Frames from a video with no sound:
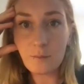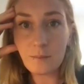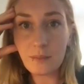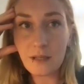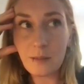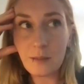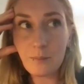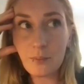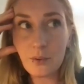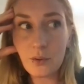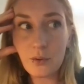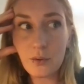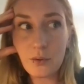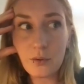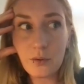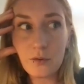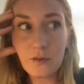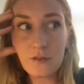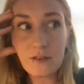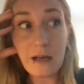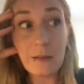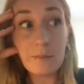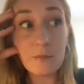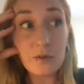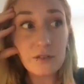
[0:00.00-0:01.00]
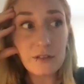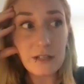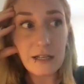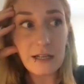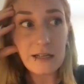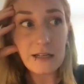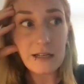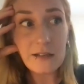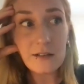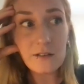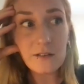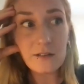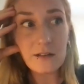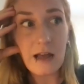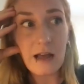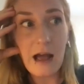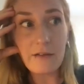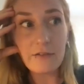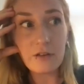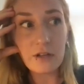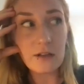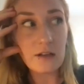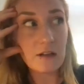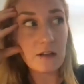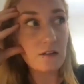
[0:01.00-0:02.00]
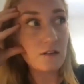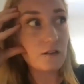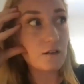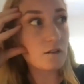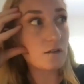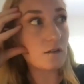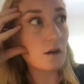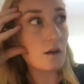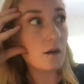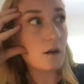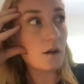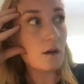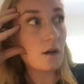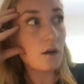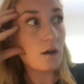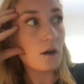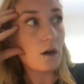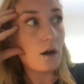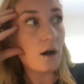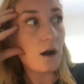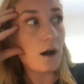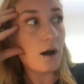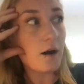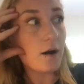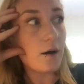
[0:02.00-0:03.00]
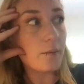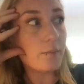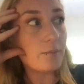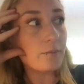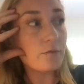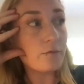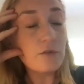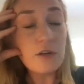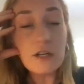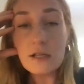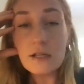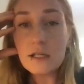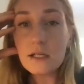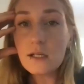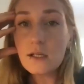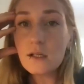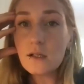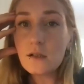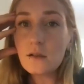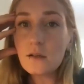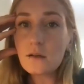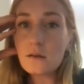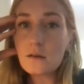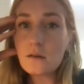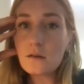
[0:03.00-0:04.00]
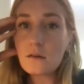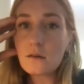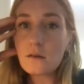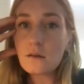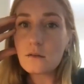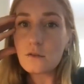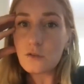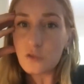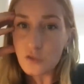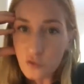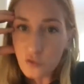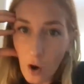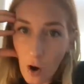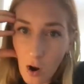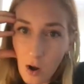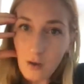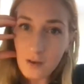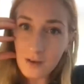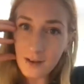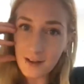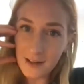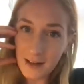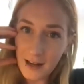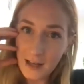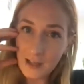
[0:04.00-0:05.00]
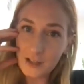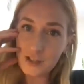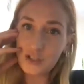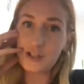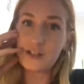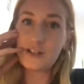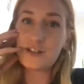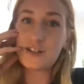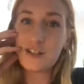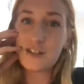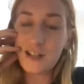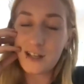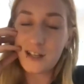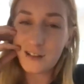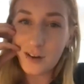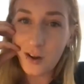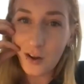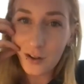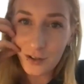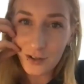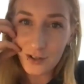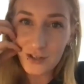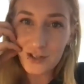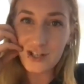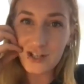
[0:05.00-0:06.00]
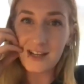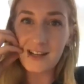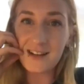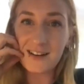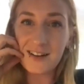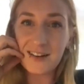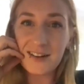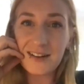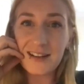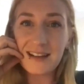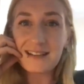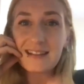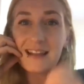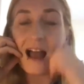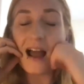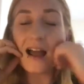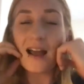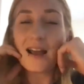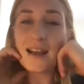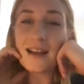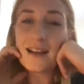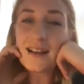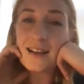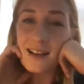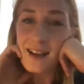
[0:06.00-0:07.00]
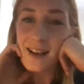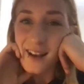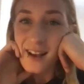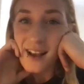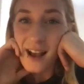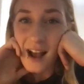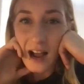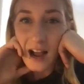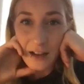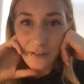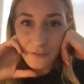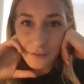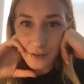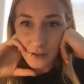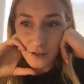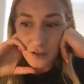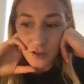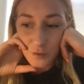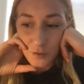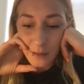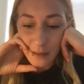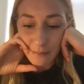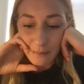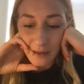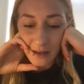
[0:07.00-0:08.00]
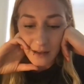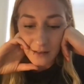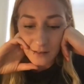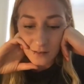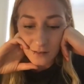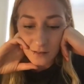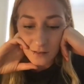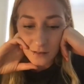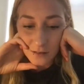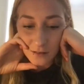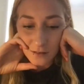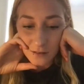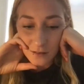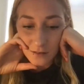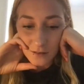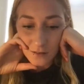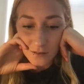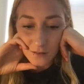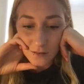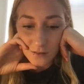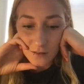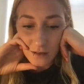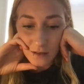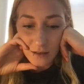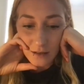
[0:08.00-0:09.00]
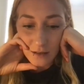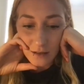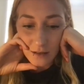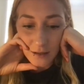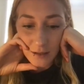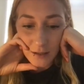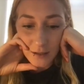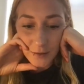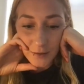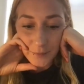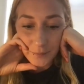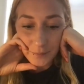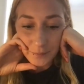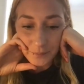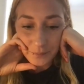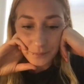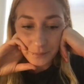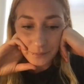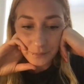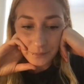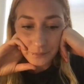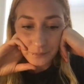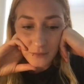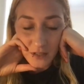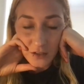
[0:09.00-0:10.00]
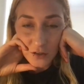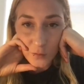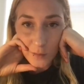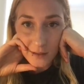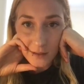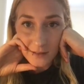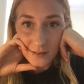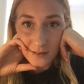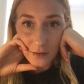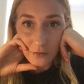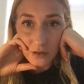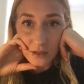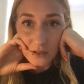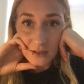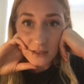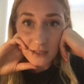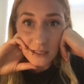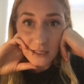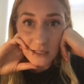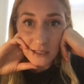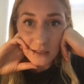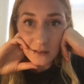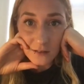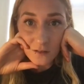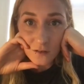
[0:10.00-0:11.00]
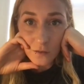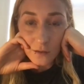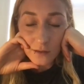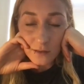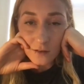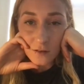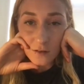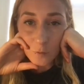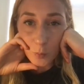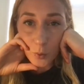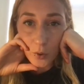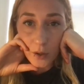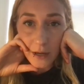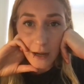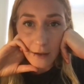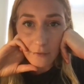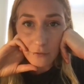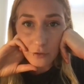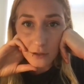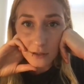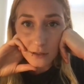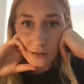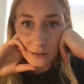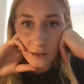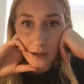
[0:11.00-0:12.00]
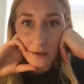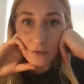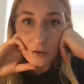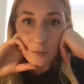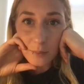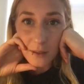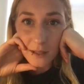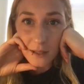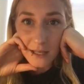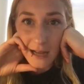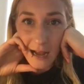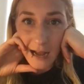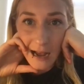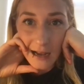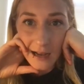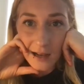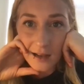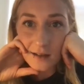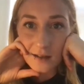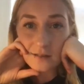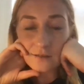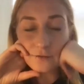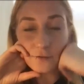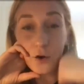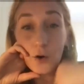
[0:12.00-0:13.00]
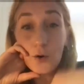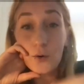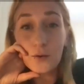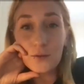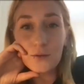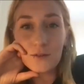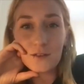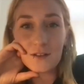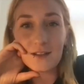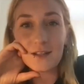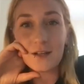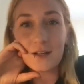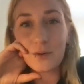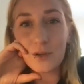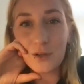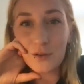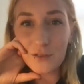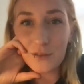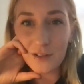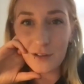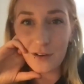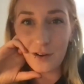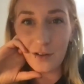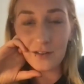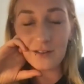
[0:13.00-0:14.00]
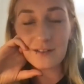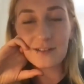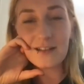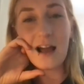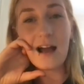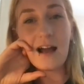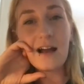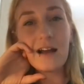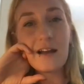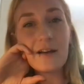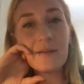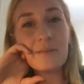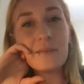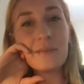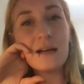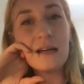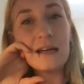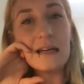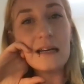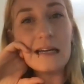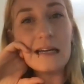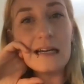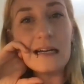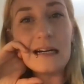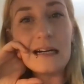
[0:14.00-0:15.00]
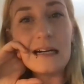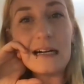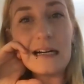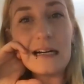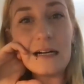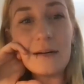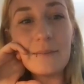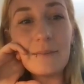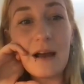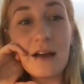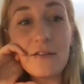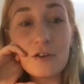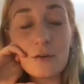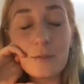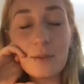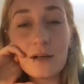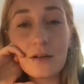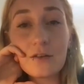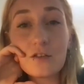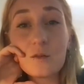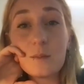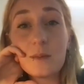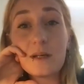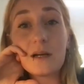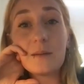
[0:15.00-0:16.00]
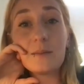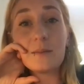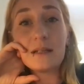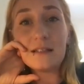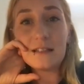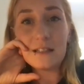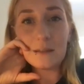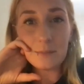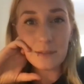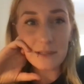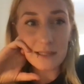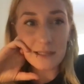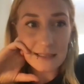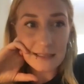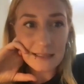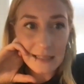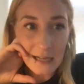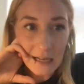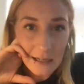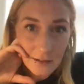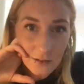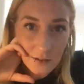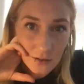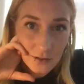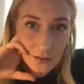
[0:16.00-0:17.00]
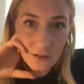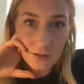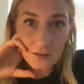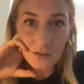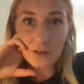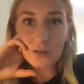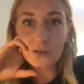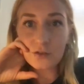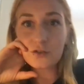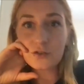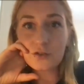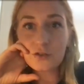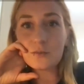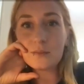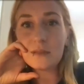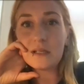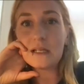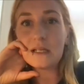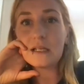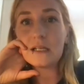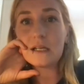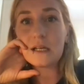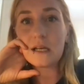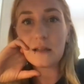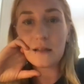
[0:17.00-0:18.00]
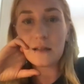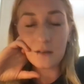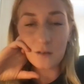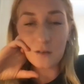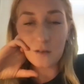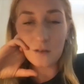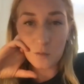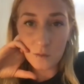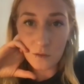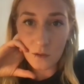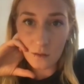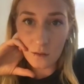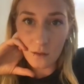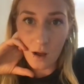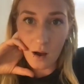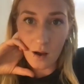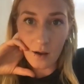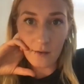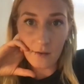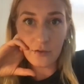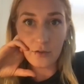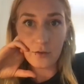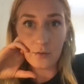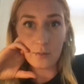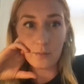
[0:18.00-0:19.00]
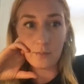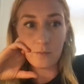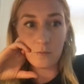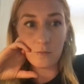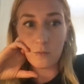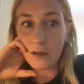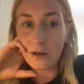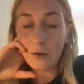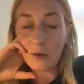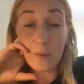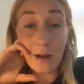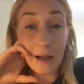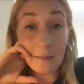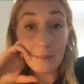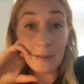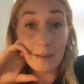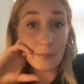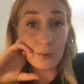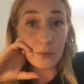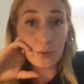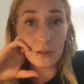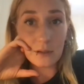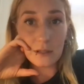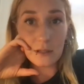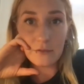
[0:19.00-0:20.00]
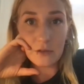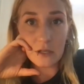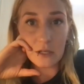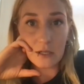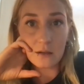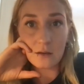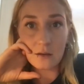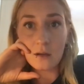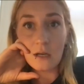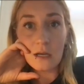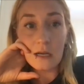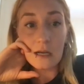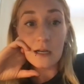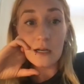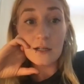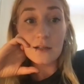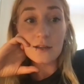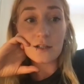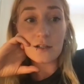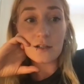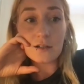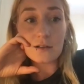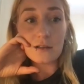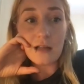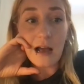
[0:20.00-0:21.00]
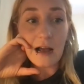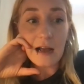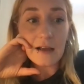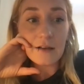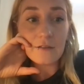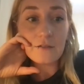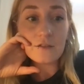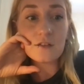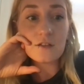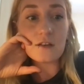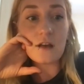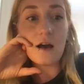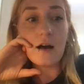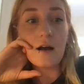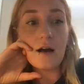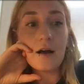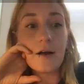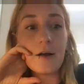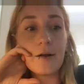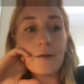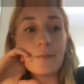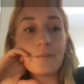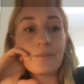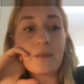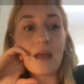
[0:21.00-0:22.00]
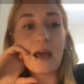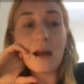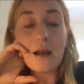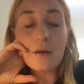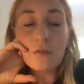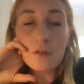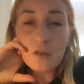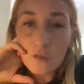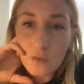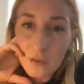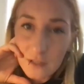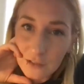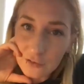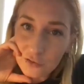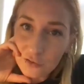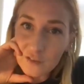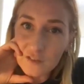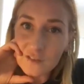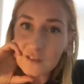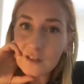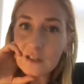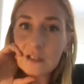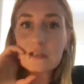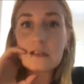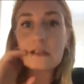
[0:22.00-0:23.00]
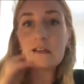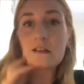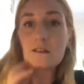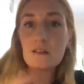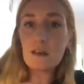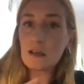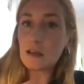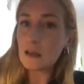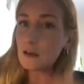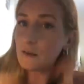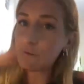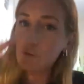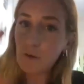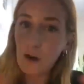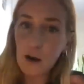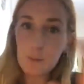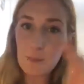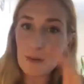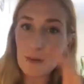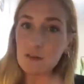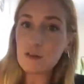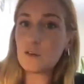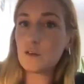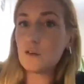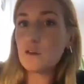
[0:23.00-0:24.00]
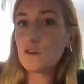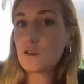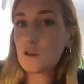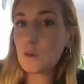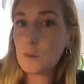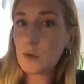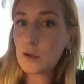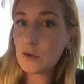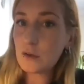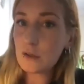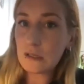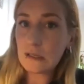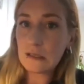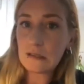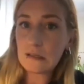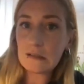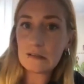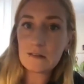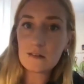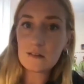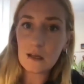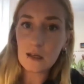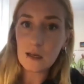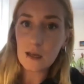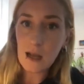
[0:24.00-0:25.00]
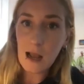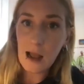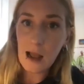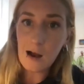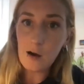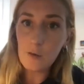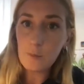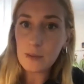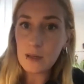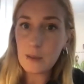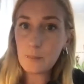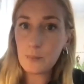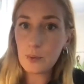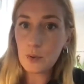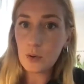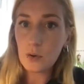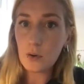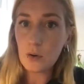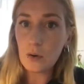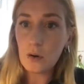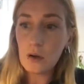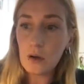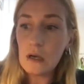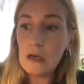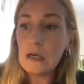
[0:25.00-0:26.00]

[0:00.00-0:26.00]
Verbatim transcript: people simultaneously having this really strong connection to technology. You know, like I finished my master's in 2017. And so at this point, everybody had phones that they were using all the time. Everybody was becoming deeply entangled in social media. And this was a lot of the like way people were living their lives. And I was really interested in these like environmentalist communities, seeing how people